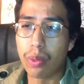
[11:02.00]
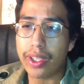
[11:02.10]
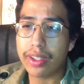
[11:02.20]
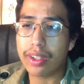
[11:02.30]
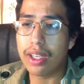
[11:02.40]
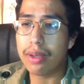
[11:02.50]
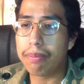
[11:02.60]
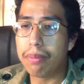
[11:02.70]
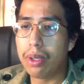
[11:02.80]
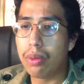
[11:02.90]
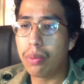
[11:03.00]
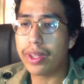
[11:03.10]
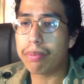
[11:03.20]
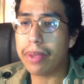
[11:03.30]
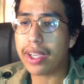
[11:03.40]
with
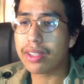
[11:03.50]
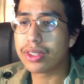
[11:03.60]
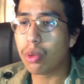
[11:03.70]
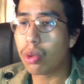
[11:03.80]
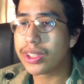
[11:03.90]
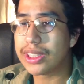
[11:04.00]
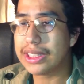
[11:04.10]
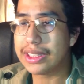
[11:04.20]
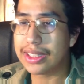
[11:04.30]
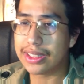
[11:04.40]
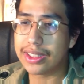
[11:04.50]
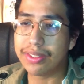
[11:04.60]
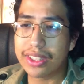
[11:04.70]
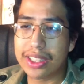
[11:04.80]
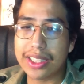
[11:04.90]
backups or synthesis,
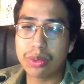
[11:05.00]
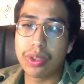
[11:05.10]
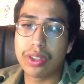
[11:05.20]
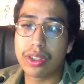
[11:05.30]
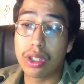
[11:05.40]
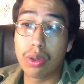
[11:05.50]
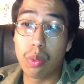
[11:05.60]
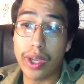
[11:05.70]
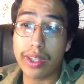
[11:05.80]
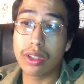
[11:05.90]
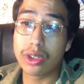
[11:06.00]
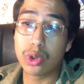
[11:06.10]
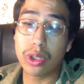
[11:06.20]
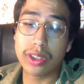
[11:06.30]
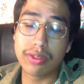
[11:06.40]
even less with
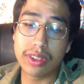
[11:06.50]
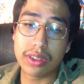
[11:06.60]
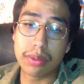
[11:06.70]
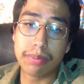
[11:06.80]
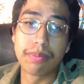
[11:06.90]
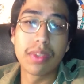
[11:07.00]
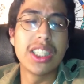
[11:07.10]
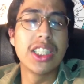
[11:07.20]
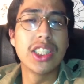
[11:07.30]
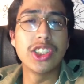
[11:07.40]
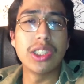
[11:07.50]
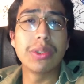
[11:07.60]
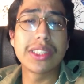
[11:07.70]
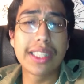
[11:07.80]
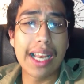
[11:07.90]
constructivism. She
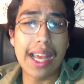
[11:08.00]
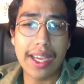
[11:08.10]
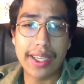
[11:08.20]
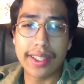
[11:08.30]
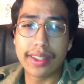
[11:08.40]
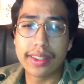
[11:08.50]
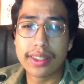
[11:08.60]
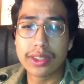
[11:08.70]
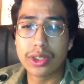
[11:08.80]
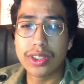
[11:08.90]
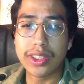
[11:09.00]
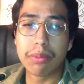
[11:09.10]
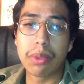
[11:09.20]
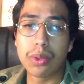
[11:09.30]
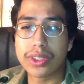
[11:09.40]
was glad to see
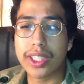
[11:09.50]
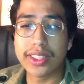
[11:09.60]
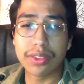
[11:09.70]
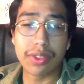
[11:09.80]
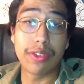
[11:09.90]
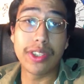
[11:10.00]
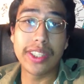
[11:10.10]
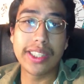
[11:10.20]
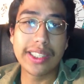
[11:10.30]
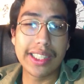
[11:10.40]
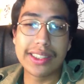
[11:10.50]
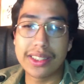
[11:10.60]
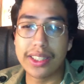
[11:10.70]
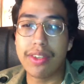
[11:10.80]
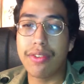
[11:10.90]
the both sides of everything, then
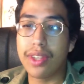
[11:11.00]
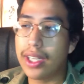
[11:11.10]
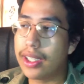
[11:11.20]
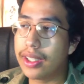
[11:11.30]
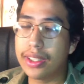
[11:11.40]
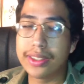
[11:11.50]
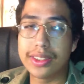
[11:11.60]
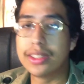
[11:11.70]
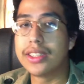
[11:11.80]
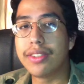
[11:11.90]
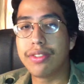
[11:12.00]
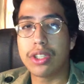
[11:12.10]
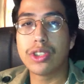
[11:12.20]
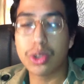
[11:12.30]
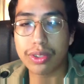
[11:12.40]
sift
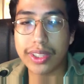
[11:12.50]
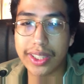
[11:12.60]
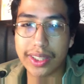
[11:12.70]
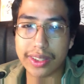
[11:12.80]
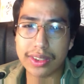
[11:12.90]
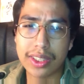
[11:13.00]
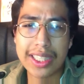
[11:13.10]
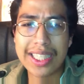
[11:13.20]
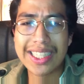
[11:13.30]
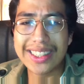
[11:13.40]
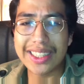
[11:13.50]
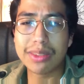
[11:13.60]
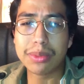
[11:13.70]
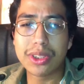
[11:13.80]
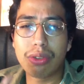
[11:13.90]
on to the next. Takes
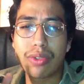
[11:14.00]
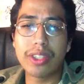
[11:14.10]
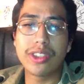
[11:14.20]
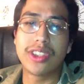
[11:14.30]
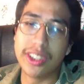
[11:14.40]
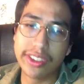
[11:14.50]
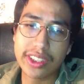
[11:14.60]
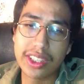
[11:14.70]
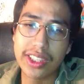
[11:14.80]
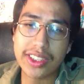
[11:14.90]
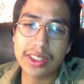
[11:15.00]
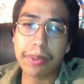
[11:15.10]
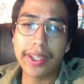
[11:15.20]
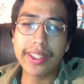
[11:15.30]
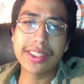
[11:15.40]
himself rather seriously,
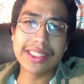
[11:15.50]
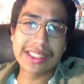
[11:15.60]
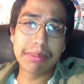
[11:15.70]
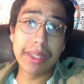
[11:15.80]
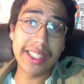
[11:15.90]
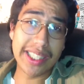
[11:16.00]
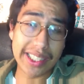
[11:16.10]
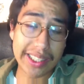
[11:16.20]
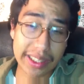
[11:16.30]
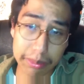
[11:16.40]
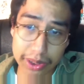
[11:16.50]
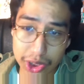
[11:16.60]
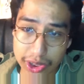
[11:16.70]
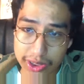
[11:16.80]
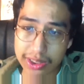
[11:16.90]
despite its many
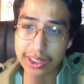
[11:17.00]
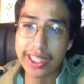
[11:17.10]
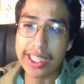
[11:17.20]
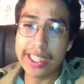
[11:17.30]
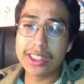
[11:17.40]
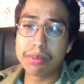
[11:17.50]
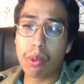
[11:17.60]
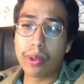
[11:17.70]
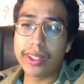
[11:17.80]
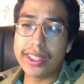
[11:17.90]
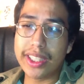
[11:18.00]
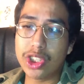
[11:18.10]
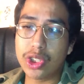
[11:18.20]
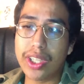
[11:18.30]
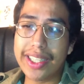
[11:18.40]
inhibitions. It is boring
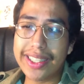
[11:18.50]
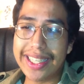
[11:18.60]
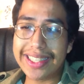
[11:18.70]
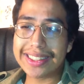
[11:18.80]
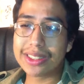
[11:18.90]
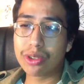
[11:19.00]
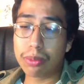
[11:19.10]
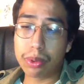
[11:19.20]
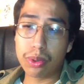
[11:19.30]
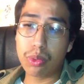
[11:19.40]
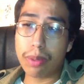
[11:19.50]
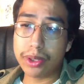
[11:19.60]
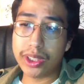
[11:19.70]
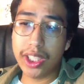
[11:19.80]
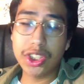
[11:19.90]
nature and execrable
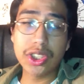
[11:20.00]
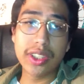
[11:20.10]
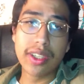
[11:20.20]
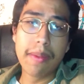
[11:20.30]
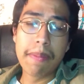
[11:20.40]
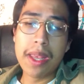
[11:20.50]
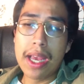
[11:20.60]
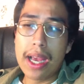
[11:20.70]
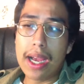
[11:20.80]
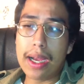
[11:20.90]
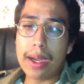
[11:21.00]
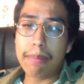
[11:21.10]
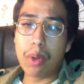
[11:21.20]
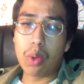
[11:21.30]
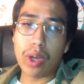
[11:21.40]
reputation.
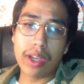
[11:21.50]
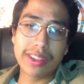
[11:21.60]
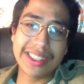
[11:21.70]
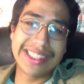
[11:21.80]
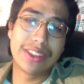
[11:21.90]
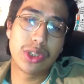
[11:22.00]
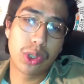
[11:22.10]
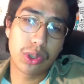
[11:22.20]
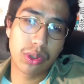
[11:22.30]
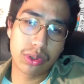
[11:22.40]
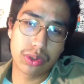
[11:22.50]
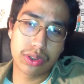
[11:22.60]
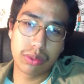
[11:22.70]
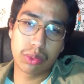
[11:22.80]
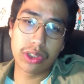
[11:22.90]
Runs around in
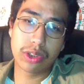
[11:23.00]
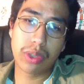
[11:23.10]
circles, and